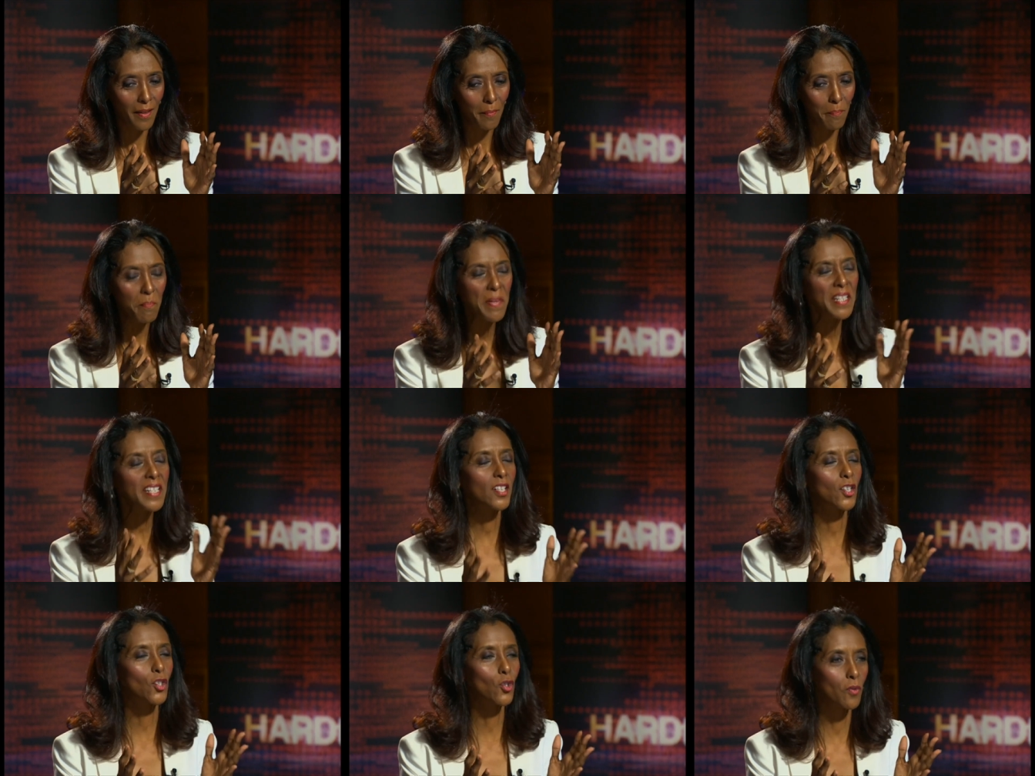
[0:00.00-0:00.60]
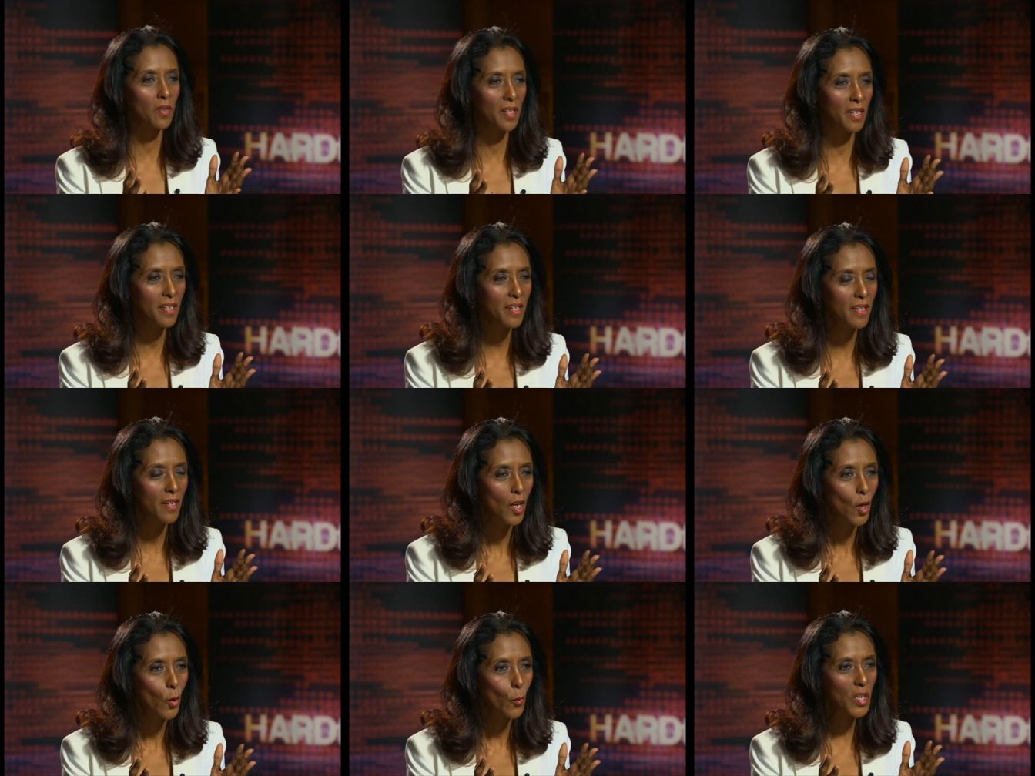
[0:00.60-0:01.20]

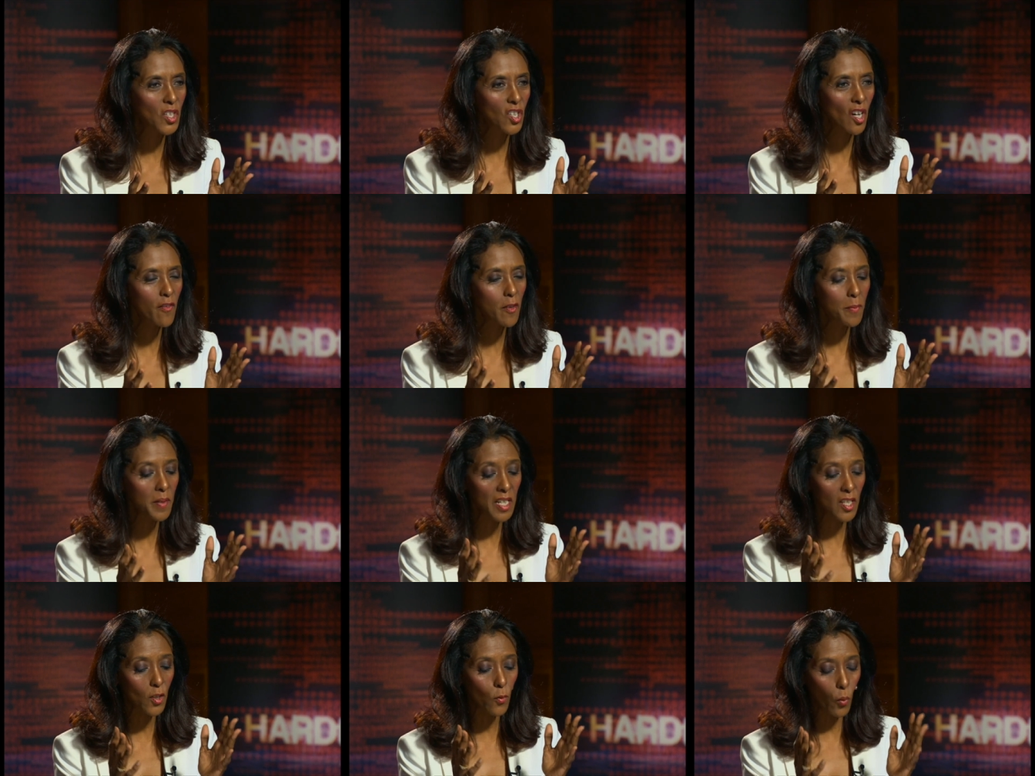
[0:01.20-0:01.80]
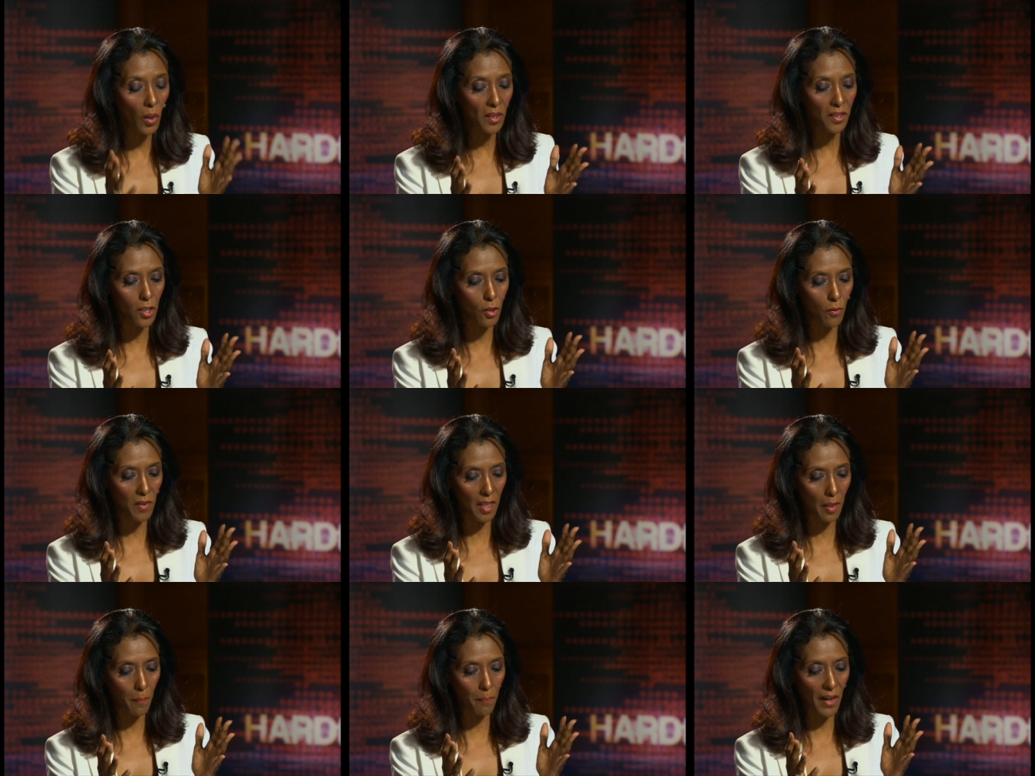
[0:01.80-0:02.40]
mystery, which everybody's
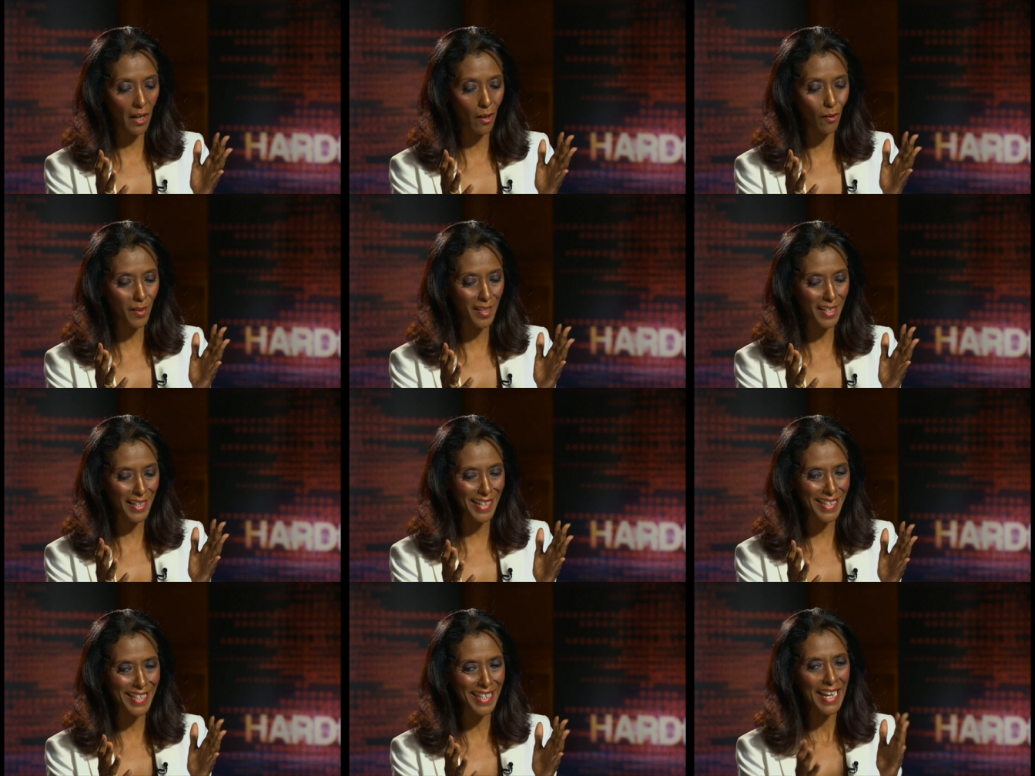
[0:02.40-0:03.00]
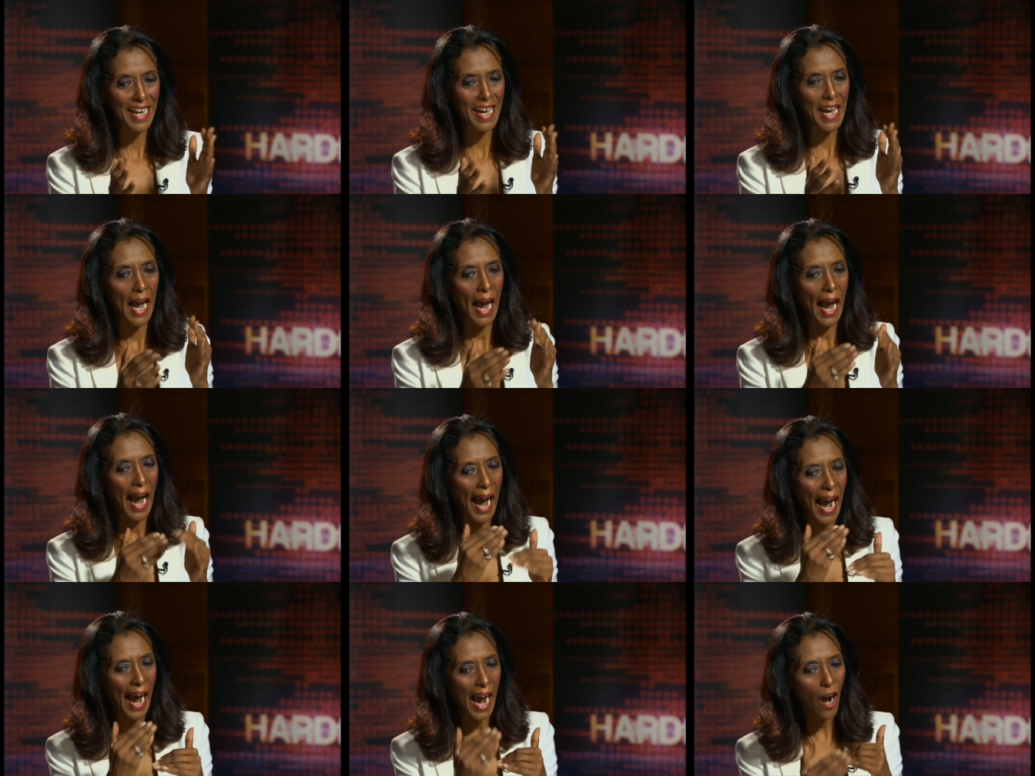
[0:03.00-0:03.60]
wondering about, is
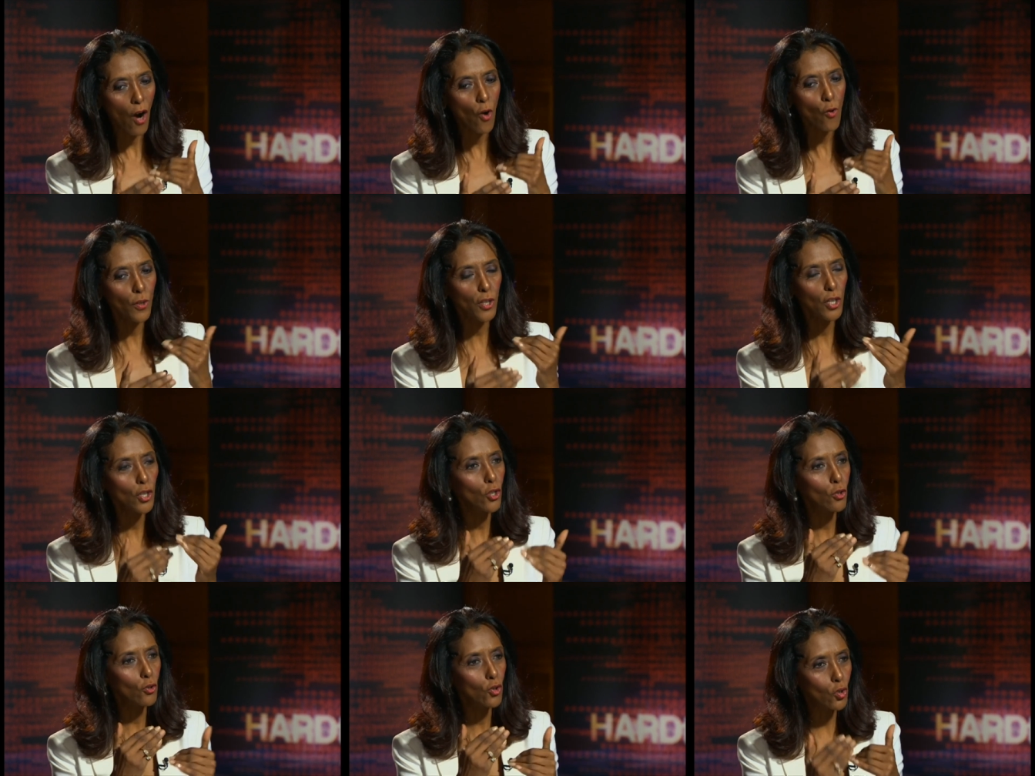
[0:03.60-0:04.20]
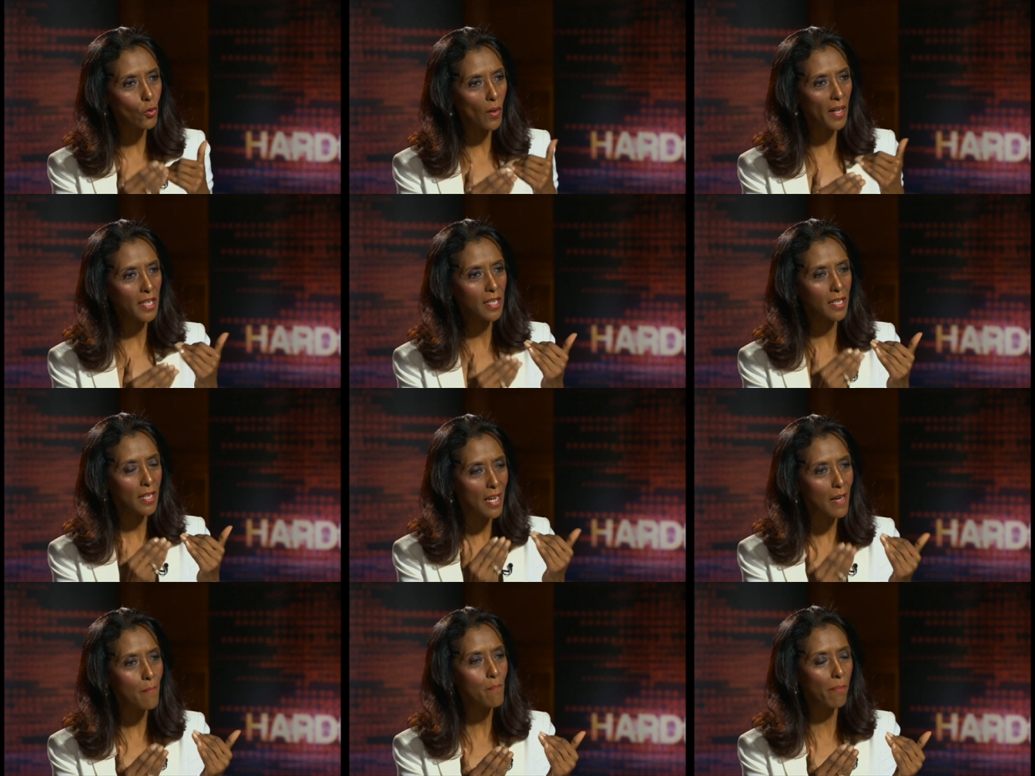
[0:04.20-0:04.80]
how can you try
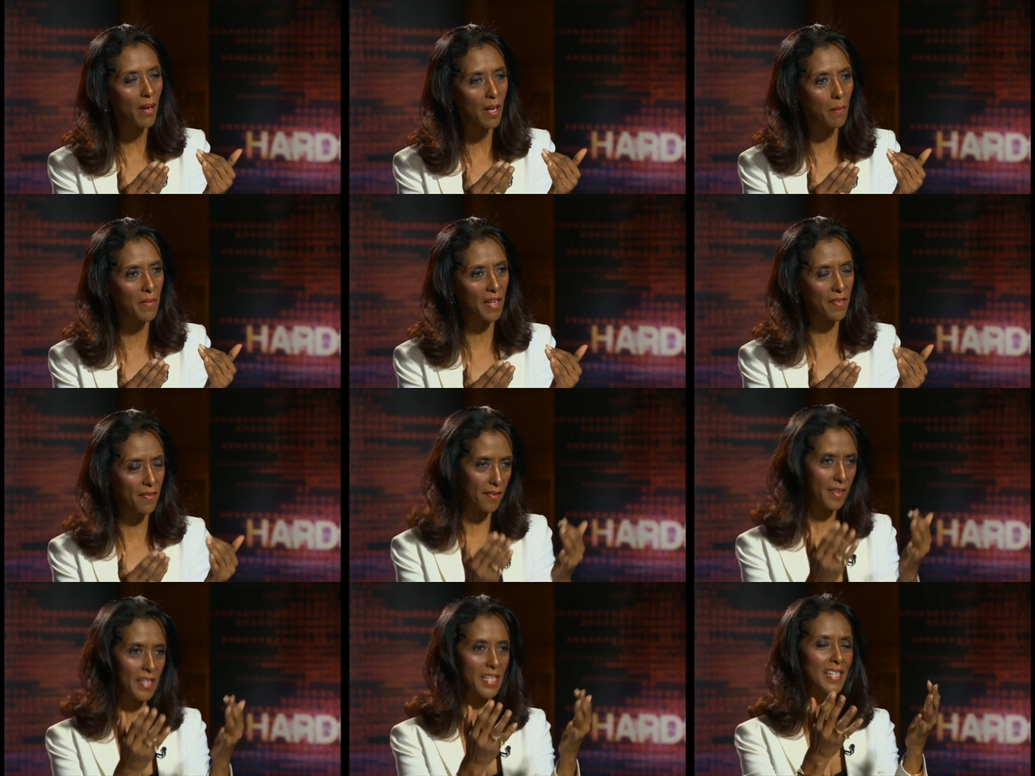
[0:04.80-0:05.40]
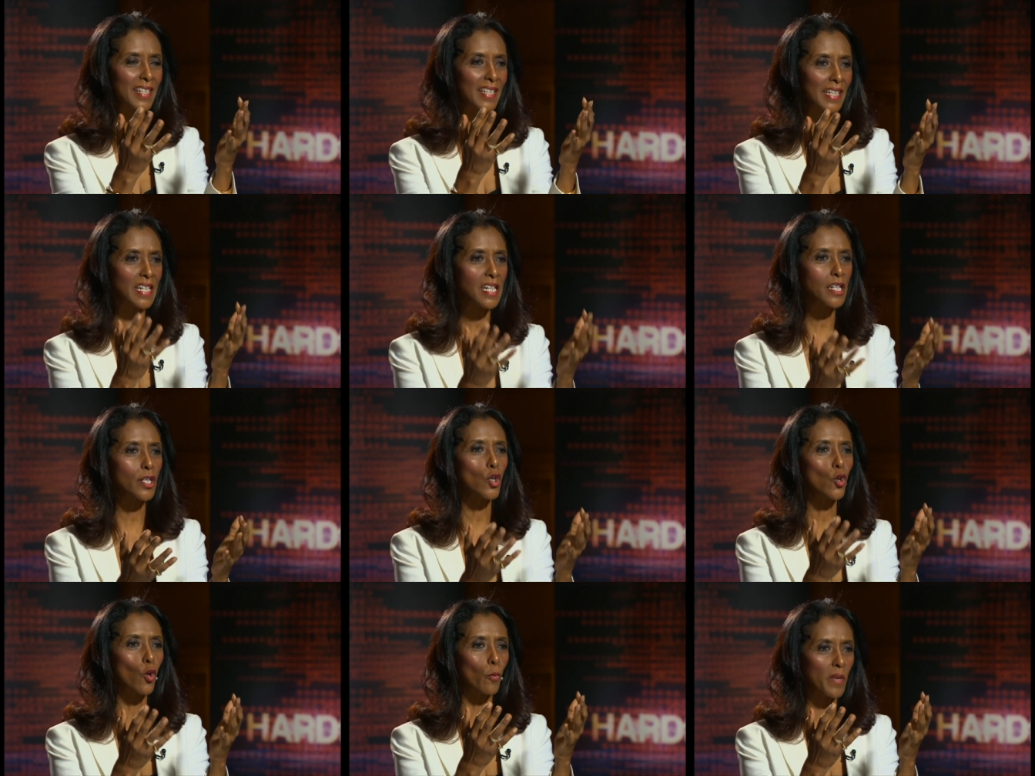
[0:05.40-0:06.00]
to implement these
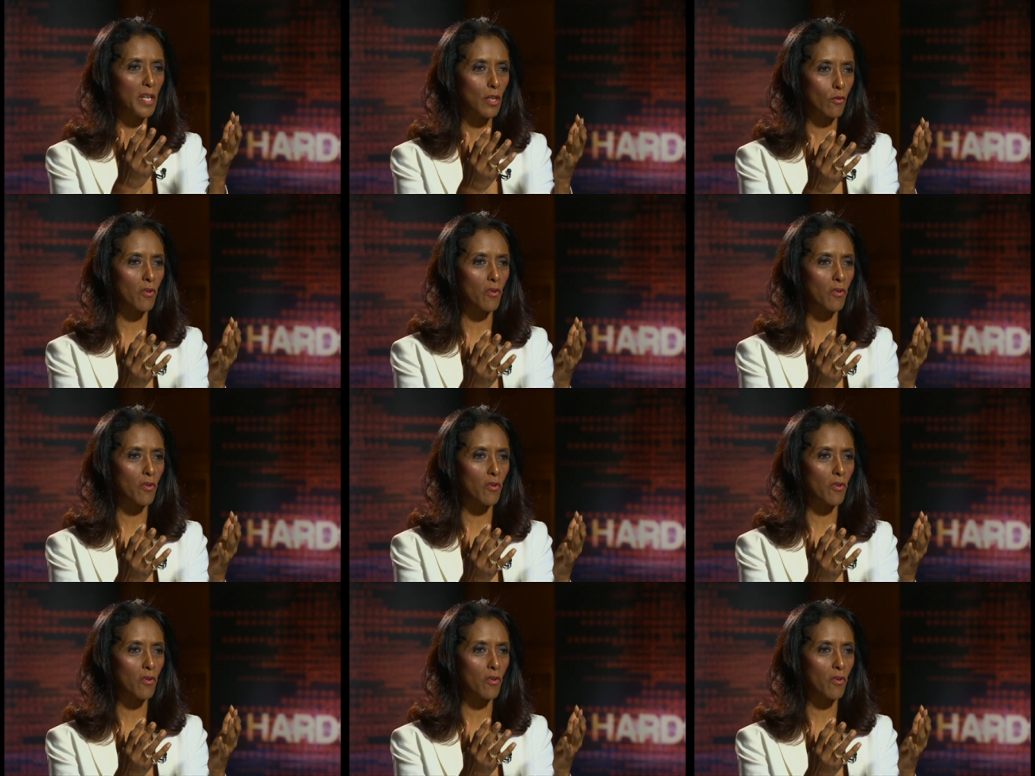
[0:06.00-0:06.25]
economic